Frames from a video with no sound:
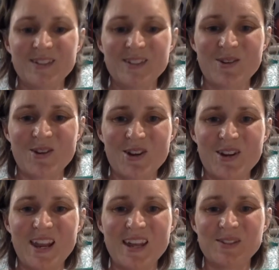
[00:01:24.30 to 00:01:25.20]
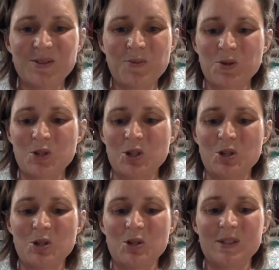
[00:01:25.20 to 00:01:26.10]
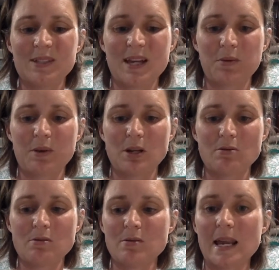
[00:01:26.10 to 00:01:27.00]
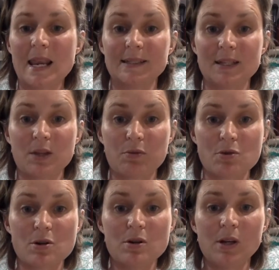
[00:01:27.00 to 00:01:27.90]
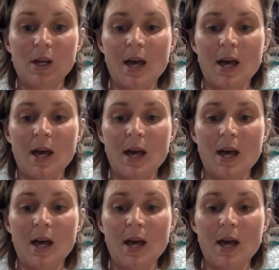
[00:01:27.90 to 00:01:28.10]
So next you want to start threading your elastic through.